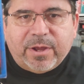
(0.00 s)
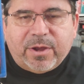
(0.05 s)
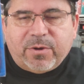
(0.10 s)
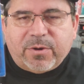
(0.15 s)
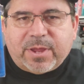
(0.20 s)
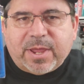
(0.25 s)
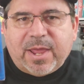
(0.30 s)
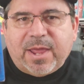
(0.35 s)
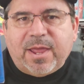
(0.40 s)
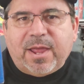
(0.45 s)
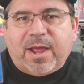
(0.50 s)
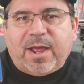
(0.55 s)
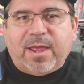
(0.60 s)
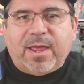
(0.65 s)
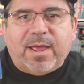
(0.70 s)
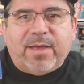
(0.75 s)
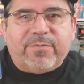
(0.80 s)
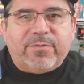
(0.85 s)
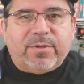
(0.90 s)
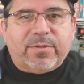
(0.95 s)
Okay, I
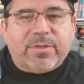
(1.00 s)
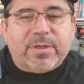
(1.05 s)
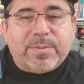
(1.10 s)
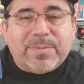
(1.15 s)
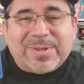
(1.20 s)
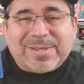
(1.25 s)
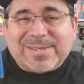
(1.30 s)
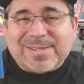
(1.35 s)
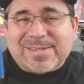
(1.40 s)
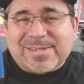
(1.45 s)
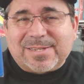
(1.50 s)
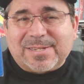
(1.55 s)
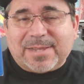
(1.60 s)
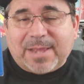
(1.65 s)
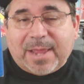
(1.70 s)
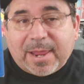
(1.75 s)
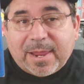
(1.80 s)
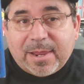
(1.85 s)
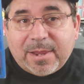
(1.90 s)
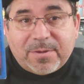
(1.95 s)
have nothing but
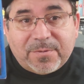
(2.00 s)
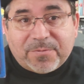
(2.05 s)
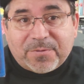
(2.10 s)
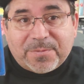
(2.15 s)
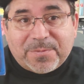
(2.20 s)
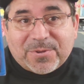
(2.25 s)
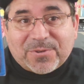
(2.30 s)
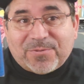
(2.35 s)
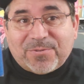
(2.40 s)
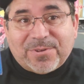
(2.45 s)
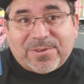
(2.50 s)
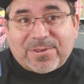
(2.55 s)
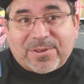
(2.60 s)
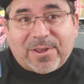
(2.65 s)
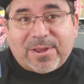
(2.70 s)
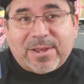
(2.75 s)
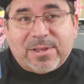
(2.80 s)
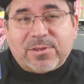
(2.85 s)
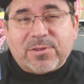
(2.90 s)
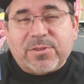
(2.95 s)
disdain for Mystery
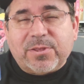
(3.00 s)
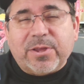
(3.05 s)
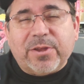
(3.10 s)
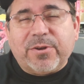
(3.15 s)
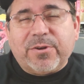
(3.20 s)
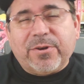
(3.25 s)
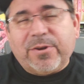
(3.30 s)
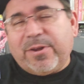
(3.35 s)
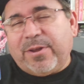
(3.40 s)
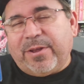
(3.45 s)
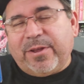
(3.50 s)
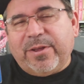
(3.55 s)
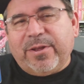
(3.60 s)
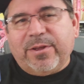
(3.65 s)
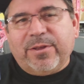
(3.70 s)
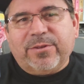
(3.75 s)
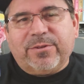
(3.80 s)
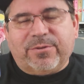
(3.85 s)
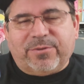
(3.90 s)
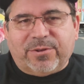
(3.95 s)
Science Theater.
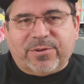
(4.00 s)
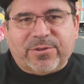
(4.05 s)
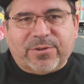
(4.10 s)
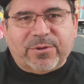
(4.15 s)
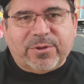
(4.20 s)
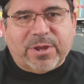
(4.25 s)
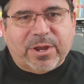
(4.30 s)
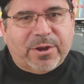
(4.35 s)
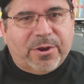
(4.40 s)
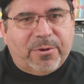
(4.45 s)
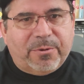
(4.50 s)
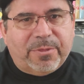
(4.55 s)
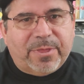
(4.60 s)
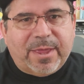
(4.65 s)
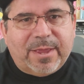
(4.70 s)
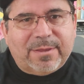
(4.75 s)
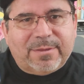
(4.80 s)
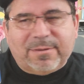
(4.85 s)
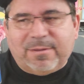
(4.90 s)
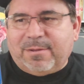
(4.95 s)
So just so you know
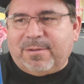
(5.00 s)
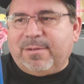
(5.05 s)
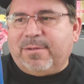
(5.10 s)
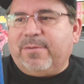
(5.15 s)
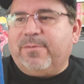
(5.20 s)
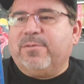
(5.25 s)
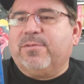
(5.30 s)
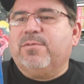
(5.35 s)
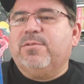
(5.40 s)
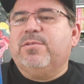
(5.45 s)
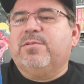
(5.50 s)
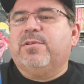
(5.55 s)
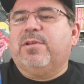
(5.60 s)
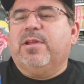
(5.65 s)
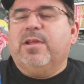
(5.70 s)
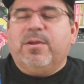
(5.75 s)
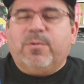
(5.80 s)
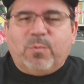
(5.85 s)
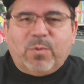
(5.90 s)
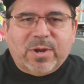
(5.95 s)
that, uh, as soon as
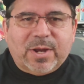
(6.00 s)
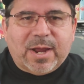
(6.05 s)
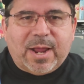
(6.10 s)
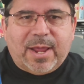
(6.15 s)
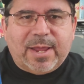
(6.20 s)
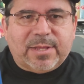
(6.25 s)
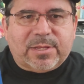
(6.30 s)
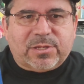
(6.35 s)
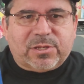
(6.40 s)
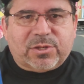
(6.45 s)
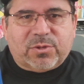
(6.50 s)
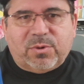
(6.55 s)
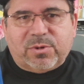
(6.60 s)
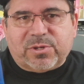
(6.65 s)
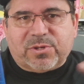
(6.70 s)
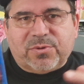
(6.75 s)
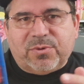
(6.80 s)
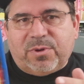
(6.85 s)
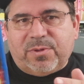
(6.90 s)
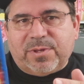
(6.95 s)
one guy at the store
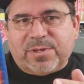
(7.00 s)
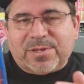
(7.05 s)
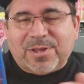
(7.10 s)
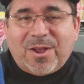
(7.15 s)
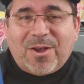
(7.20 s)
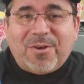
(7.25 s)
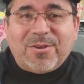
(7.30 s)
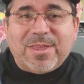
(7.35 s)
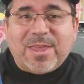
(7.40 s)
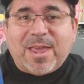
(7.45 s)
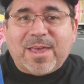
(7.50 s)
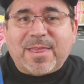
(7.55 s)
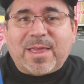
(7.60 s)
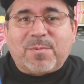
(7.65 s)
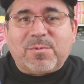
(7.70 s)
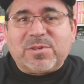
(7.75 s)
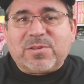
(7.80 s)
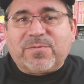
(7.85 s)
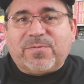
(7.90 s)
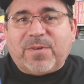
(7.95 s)
saw this, oh yeah,
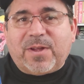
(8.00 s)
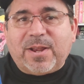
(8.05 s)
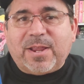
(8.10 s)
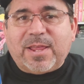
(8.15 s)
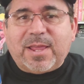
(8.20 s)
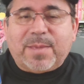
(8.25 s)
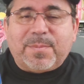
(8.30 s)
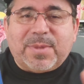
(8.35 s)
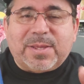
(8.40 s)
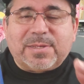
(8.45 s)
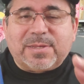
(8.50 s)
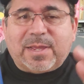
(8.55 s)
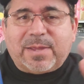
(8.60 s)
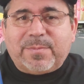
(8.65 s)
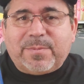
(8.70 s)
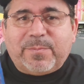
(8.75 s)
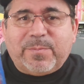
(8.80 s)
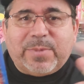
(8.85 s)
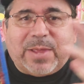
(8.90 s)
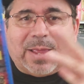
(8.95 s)
that was funny, MS,
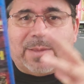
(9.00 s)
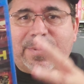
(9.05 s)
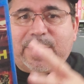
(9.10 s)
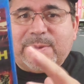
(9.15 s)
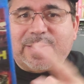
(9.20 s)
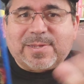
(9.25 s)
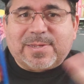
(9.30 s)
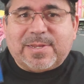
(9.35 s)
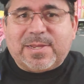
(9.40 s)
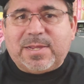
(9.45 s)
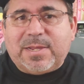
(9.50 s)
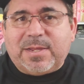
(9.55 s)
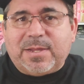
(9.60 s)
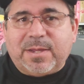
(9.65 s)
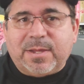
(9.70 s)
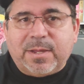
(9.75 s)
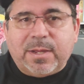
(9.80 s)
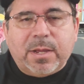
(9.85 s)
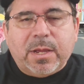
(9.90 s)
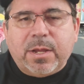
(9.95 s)
MST.